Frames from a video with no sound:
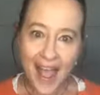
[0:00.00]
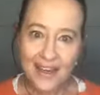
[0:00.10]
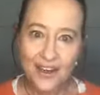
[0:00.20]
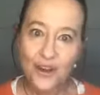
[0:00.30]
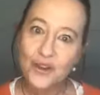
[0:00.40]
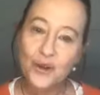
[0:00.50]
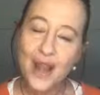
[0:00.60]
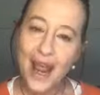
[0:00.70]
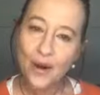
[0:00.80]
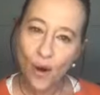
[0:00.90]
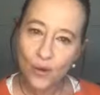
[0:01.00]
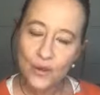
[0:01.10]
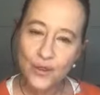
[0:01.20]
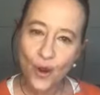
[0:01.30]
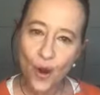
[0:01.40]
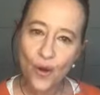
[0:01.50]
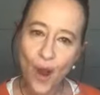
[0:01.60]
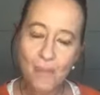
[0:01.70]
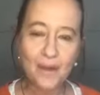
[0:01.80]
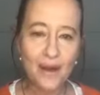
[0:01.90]
and you can also,
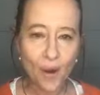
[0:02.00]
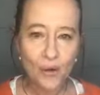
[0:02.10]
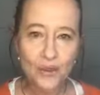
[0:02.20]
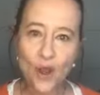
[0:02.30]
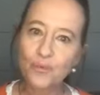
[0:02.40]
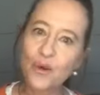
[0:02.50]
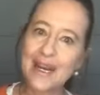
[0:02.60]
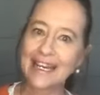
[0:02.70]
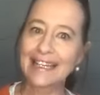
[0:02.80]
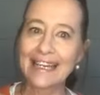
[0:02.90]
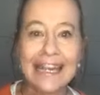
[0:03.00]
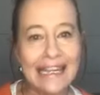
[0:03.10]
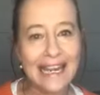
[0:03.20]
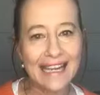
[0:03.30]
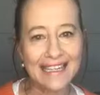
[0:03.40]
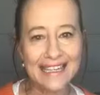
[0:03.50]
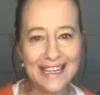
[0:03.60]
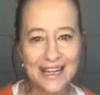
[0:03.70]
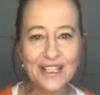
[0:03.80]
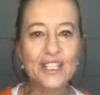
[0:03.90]
I'm going to also put a link in
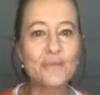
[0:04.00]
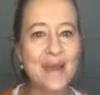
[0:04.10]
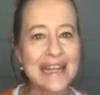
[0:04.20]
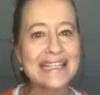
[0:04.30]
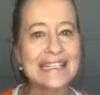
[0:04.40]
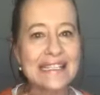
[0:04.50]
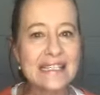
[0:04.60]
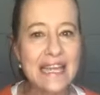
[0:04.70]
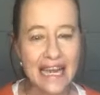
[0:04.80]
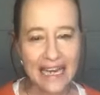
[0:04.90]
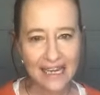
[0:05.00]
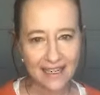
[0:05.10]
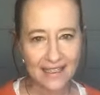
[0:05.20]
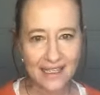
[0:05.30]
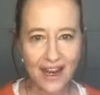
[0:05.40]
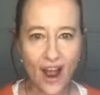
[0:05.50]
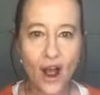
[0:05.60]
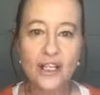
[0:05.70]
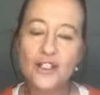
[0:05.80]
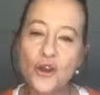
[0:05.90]
to me singing it
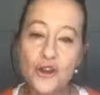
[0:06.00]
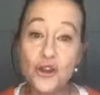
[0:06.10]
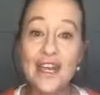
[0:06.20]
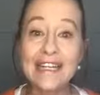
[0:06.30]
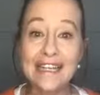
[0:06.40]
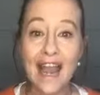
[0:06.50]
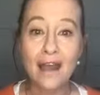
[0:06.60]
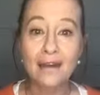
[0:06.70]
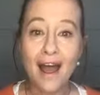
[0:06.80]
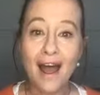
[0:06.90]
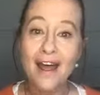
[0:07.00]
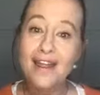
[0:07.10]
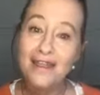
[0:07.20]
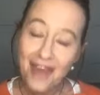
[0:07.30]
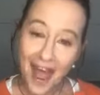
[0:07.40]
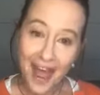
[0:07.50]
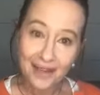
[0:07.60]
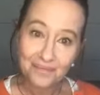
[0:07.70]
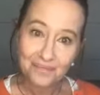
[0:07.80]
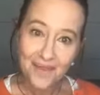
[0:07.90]
so you can get
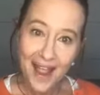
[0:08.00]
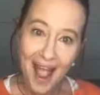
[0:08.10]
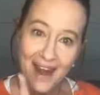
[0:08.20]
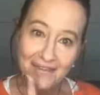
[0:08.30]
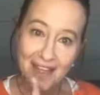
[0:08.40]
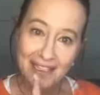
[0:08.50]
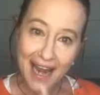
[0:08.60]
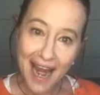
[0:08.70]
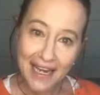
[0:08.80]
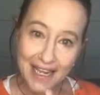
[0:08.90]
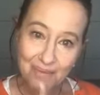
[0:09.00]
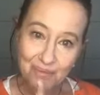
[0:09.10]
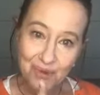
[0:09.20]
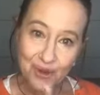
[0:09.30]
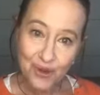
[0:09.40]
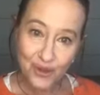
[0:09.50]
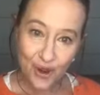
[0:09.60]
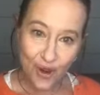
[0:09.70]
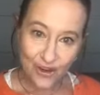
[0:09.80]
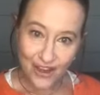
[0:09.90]
that. And if there's any
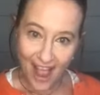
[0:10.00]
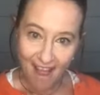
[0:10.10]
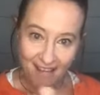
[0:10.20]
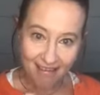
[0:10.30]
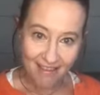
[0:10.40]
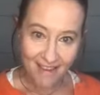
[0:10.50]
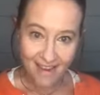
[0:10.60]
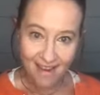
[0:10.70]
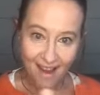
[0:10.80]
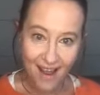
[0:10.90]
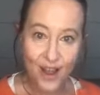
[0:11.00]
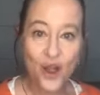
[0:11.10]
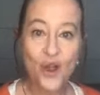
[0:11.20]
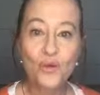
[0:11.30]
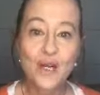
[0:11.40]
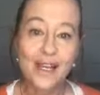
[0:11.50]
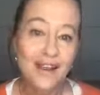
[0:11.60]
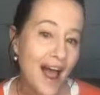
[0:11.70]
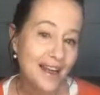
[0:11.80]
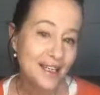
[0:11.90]
musos out there who would
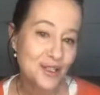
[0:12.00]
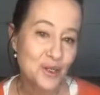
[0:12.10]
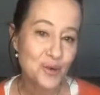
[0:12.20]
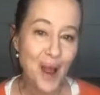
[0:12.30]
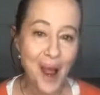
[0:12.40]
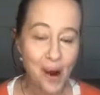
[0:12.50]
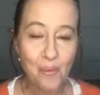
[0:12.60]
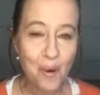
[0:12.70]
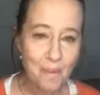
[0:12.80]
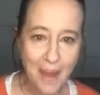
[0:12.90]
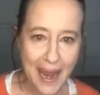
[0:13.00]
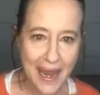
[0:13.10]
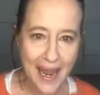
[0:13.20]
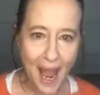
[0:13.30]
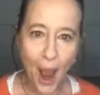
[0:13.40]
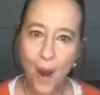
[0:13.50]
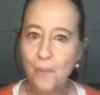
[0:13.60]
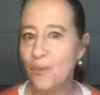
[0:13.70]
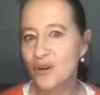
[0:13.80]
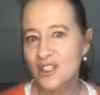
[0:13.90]
like to help me
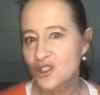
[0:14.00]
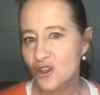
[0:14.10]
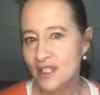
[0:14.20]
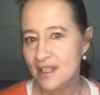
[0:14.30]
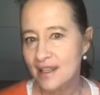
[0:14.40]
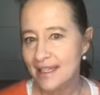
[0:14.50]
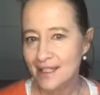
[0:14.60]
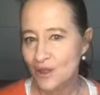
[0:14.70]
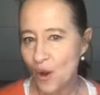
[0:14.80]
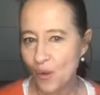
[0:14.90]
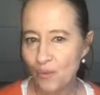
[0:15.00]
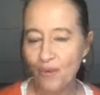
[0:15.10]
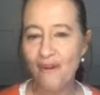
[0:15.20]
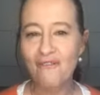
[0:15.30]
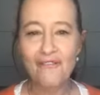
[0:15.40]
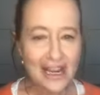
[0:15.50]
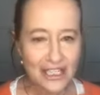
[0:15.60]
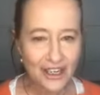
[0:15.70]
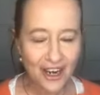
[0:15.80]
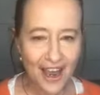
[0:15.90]
produce this song
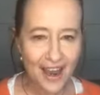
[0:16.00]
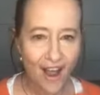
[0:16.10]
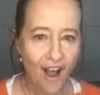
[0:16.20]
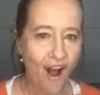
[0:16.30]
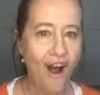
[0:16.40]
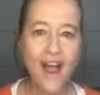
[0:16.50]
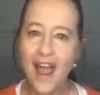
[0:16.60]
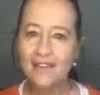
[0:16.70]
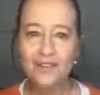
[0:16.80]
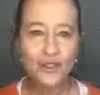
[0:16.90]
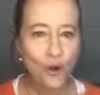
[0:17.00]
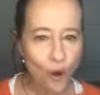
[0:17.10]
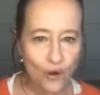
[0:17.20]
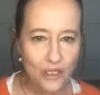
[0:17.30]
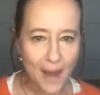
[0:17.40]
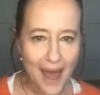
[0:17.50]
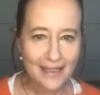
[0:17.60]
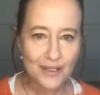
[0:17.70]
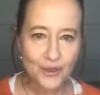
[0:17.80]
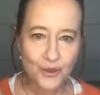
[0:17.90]
professionally, I have talked
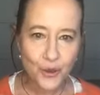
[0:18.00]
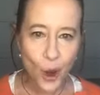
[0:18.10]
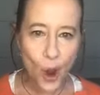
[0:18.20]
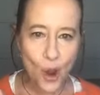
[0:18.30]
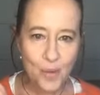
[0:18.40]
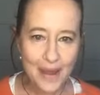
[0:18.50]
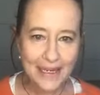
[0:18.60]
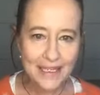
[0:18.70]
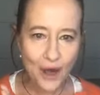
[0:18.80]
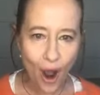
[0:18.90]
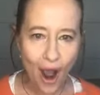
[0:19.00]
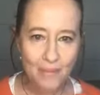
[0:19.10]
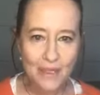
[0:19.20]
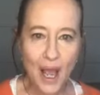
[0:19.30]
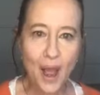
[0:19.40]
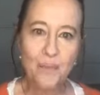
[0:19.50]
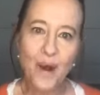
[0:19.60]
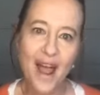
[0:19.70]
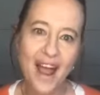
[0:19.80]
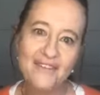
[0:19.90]
about it so many times,
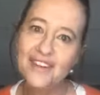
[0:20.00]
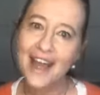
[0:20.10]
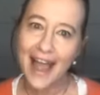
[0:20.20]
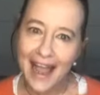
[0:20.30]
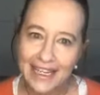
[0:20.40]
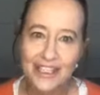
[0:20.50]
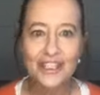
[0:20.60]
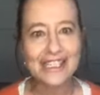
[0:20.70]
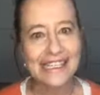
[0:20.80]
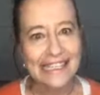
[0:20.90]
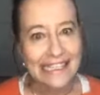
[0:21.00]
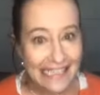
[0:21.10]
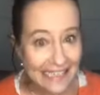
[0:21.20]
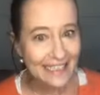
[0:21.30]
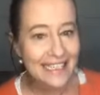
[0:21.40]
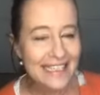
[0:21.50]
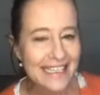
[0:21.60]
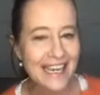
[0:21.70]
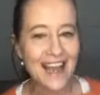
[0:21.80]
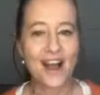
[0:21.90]
but I haven't actually done
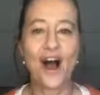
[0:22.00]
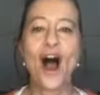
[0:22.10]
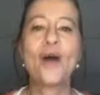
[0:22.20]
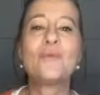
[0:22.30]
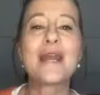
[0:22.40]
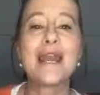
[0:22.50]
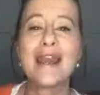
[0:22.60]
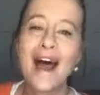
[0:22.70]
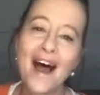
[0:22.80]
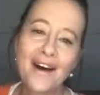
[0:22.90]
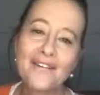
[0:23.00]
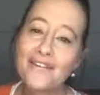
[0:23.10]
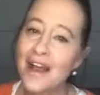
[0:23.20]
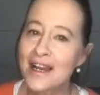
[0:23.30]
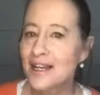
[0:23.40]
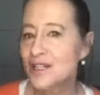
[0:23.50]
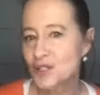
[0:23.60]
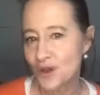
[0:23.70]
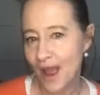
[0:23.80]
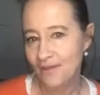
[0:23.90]
it. I would love
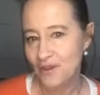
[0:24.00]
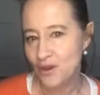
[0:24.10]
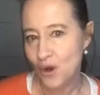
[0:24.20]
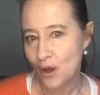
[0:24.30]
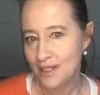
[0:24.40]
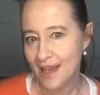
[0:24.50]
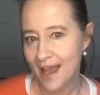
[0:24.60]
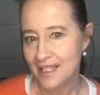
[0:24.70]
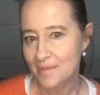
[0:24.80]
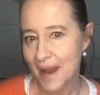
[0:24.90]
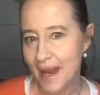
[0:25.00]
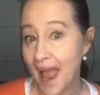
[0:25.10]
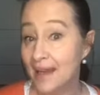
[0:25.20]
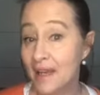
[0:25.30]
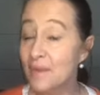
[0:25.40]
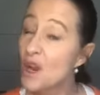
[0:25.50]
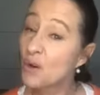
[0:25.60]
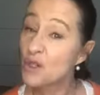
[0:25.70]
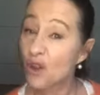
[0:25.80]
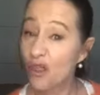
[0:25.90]
to have you contact me and let me
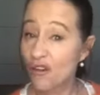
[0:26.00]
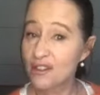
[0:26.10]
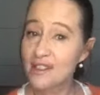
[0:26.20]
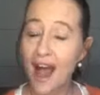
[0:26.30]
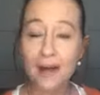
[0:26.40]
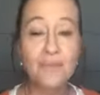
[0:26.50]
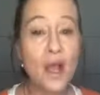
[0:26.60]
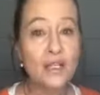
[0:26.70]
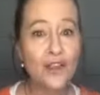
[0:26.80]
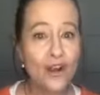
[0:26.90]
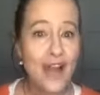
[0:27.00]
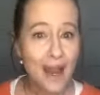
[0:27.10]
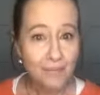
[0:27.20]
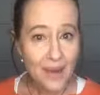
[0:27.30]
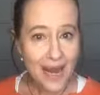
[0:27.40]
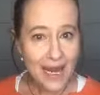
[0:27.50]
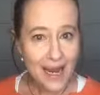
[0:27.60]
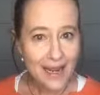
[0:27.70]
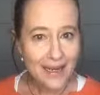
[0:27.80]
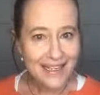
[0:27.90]
know what your thoughts are. So let me
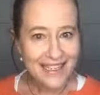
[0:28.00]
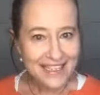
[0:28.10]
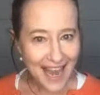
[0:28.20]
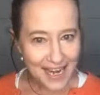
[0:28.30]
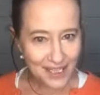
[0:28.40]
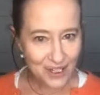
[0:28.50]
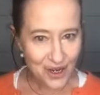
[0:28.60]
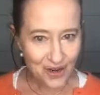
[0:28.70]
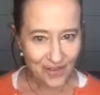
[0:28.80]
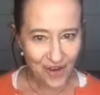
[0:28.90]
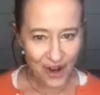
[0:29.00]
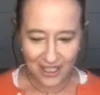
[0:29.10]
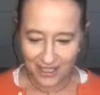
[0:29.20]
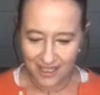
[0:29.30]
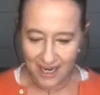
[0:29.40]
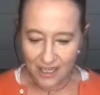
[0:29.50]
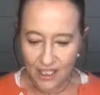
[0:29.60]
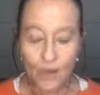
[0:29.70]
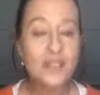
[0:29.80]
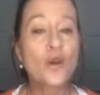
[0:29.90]
say it to you first.
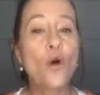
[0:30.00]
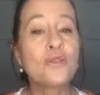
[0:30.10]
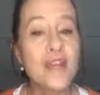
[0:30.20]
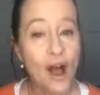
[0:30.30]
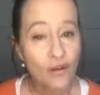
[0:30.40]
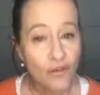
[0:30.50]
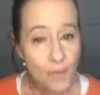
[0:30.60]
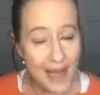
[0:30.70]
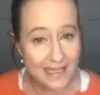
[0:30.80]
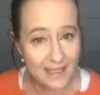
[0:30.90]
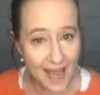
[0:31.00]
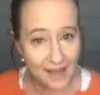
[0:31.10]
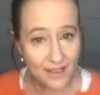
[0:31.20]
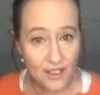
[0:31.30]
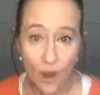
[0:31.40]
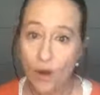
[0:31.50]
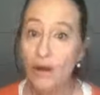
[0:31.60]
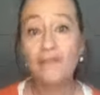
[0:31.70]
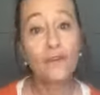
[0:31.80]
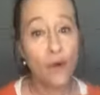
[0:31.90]
So it's called the Alphabet Sound
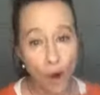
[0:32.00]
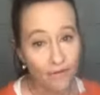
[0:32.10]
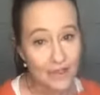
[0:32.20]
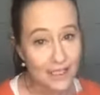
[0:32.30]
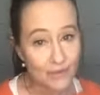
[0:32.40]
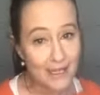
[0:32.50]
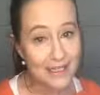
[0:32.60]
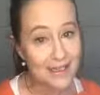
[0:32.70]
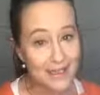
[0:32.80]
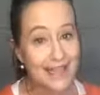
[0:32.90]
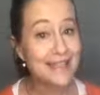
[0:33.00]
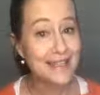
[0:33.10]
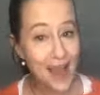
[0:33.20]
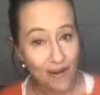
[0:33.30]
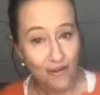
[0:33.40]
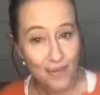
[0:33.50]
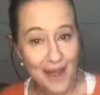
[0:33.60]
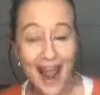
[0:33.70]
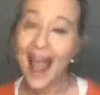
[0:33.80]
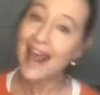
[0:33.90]
Song for obvious reasons. It's the
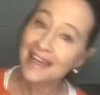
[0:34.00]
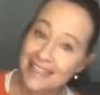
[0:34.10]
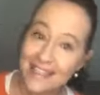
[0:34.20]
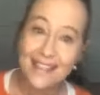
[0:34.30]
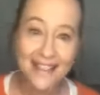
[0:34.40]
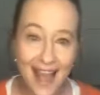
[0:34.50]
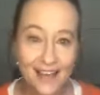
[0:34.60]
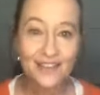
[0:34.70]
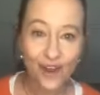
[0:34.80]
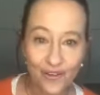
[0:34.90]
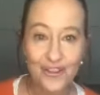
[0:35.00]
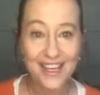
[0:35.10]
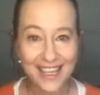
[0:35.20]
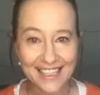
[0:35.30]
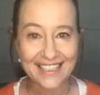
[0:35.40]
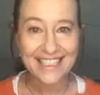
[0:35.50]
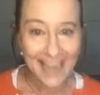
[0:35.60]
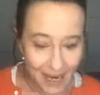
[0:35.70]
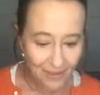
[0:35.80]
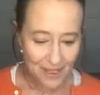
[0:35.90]
alphabet and it's the sounds of the
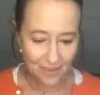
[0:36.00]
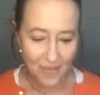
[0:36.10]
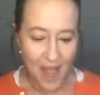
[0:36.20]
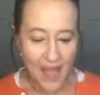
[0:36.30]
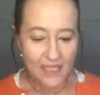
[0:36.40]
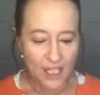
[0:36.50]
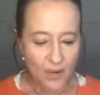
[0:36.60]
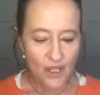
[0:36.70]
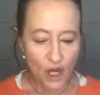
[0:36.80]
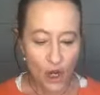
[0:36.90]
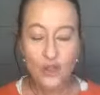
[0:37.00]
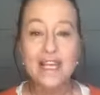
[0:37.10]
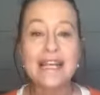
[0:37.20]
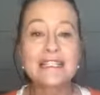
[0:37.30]
English language. So it goes